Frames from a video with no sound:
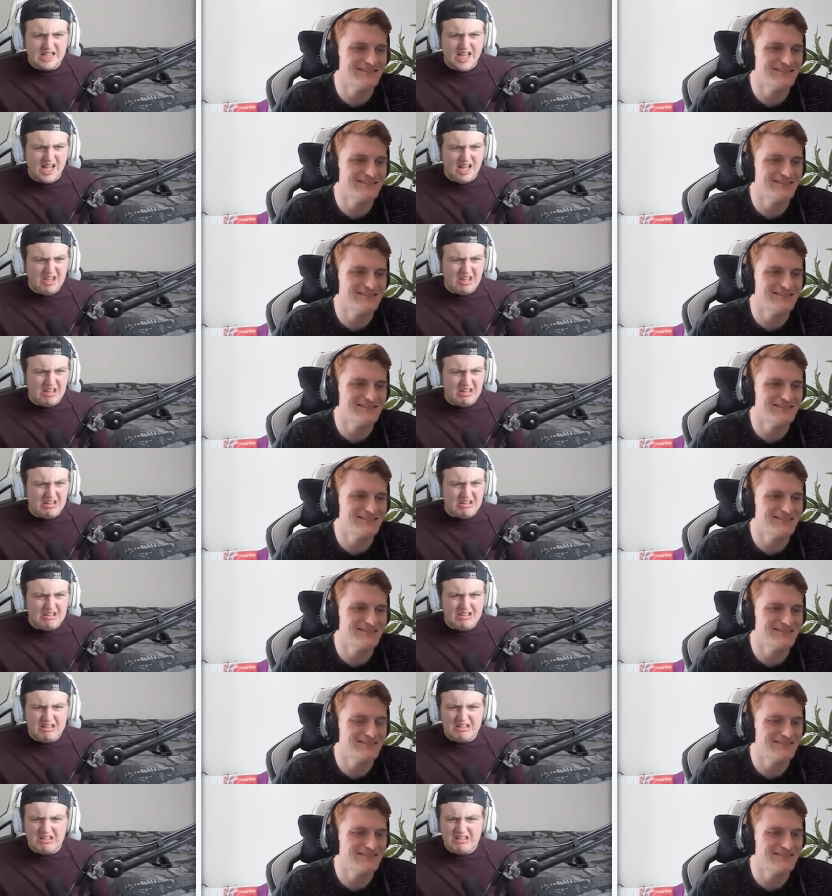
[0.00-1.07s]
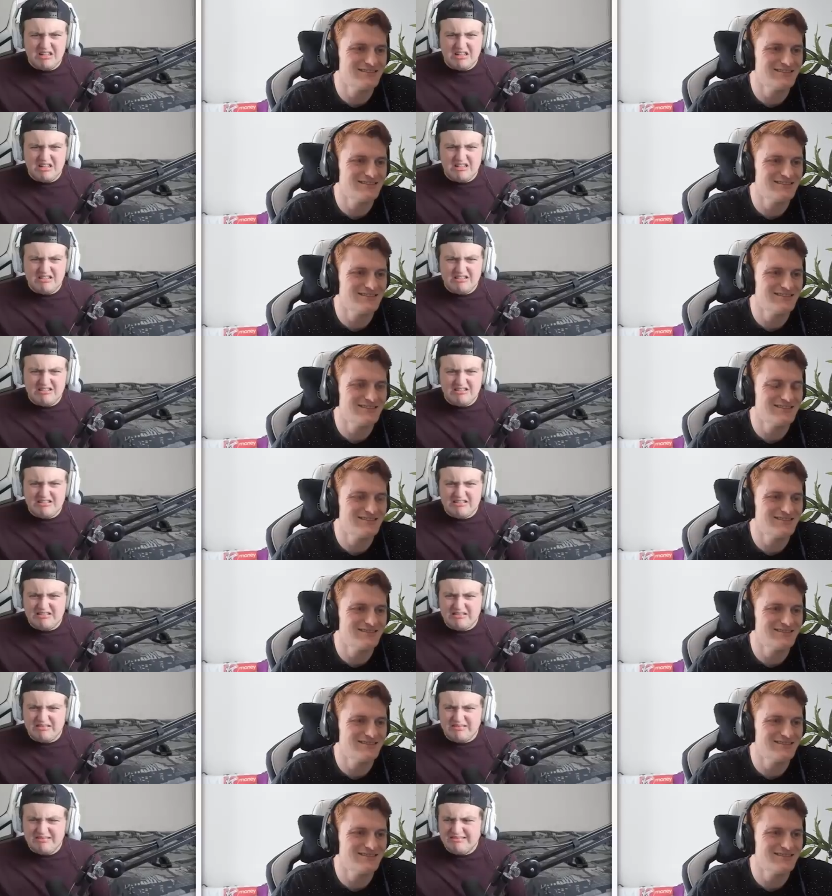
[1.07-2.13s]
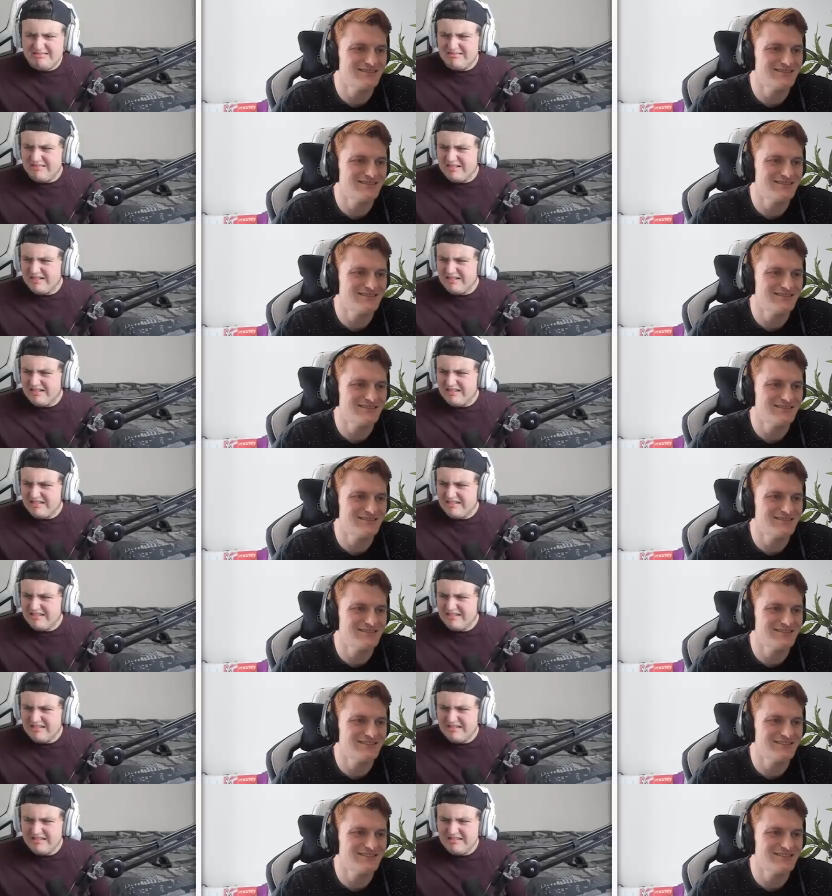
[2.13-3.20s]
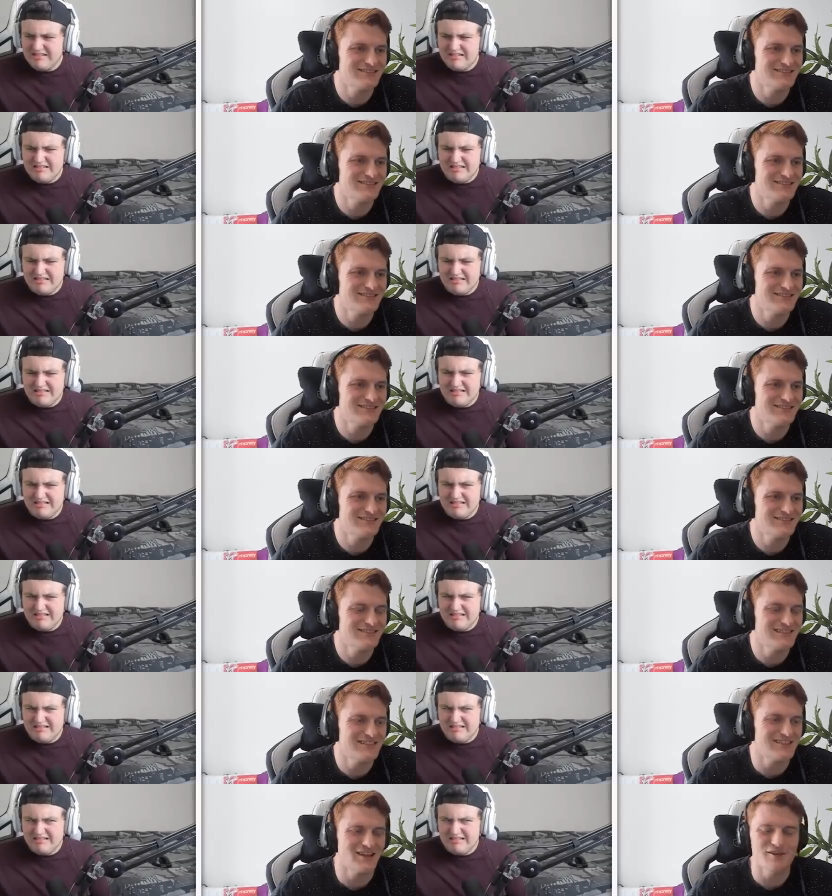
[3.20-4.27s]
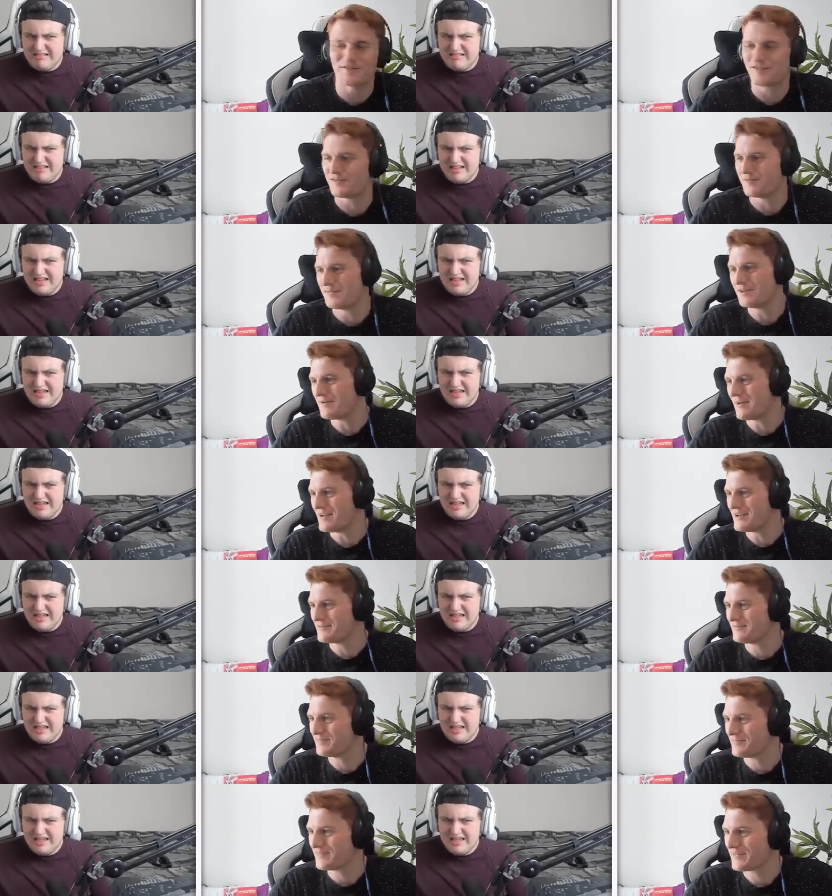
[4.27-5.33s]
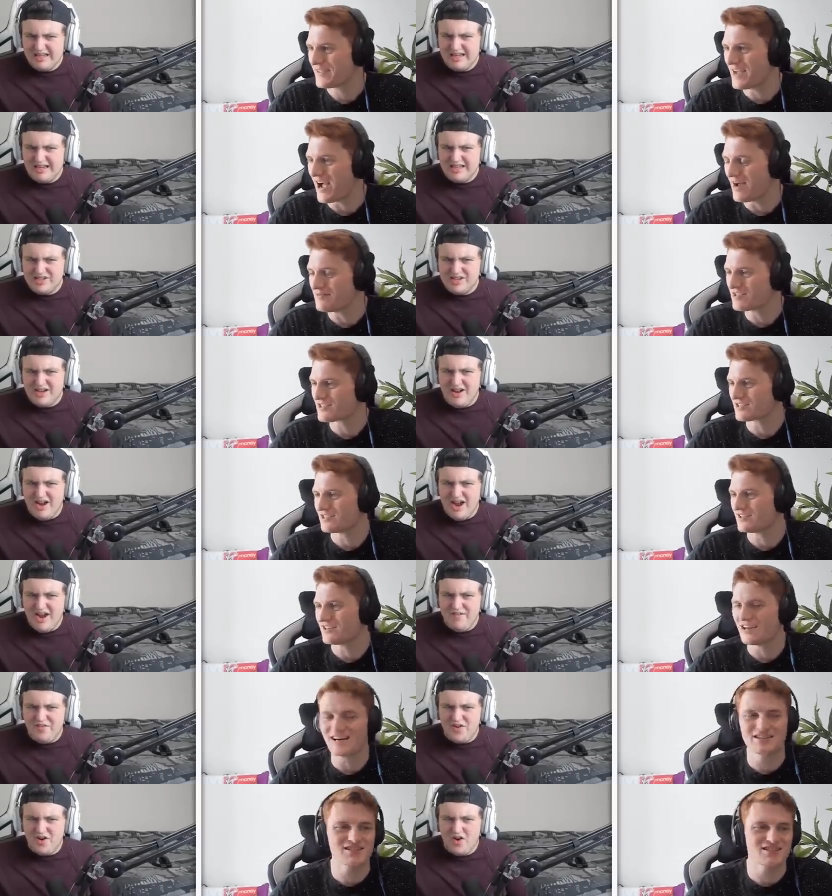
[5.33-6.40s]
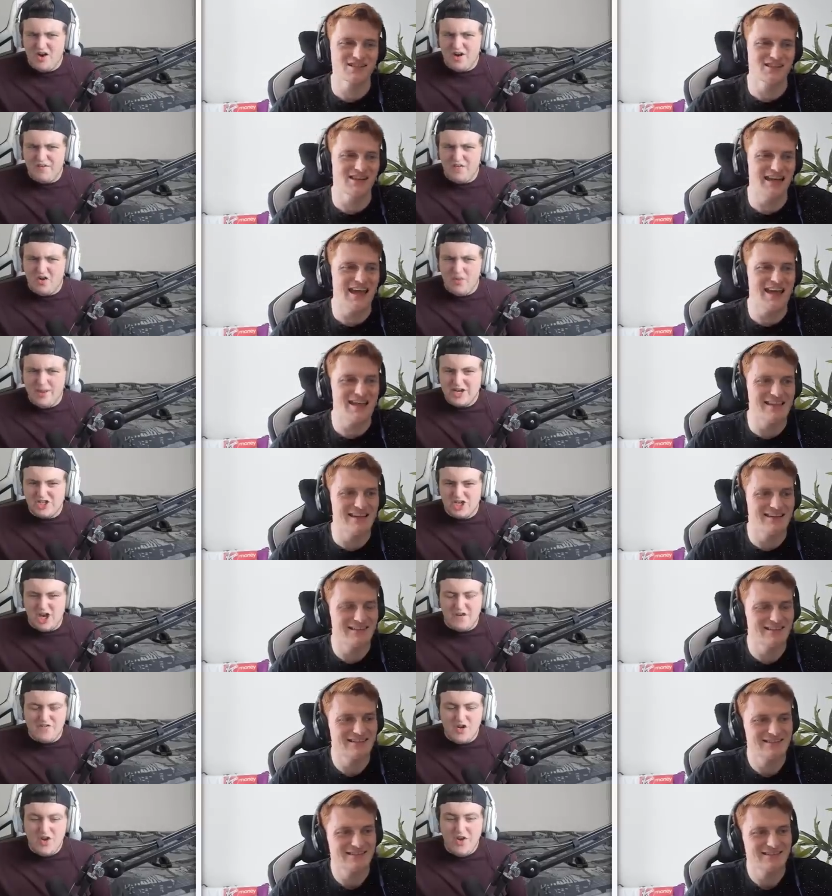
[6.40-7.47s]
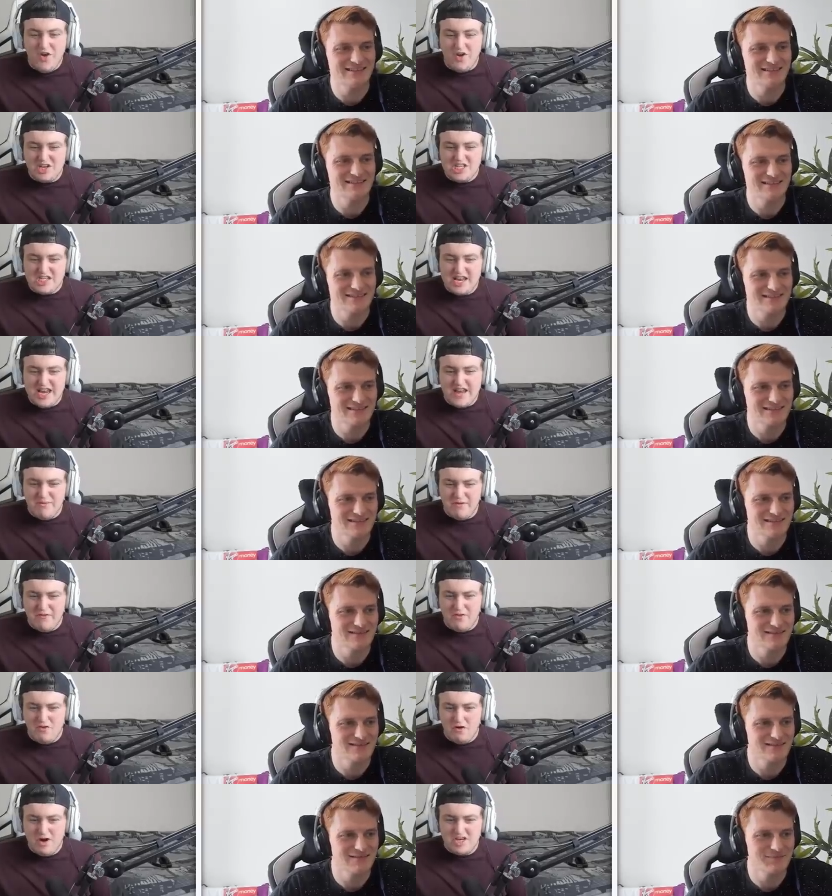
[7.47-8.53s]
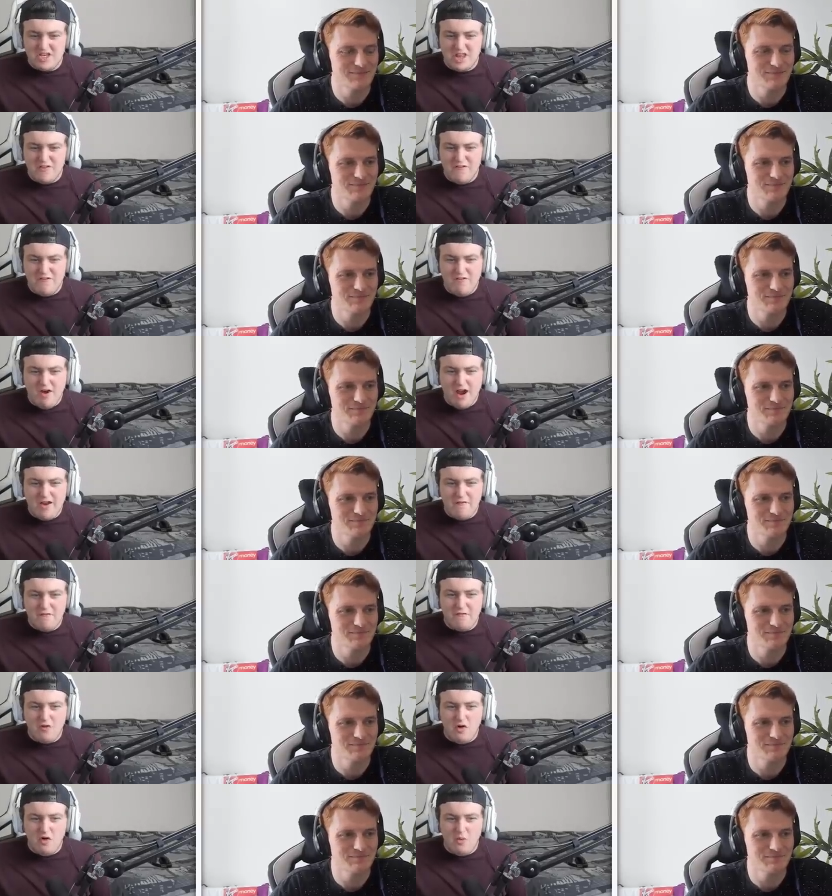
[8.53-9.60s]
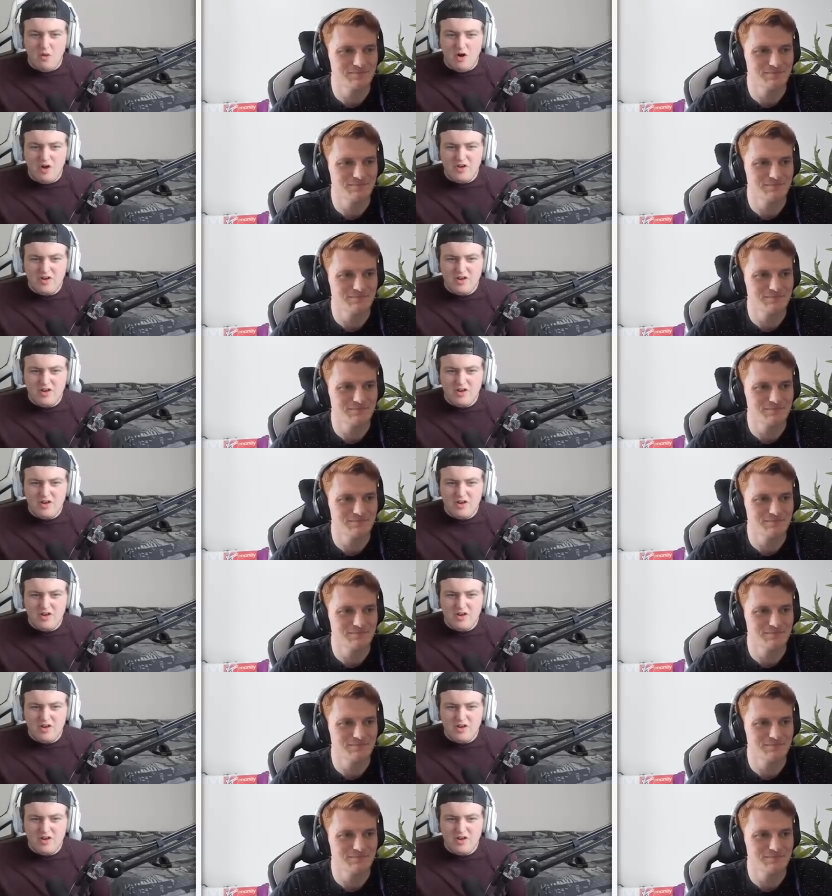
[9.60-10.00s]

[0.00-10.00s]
Speaker 1: Uh. Oh god.
Speaker 2: It's over for me, mate. I'm just. Gonna, I've I'm got just a formation
Speaker 1: wait. I've not seen before. It's the five-four-one.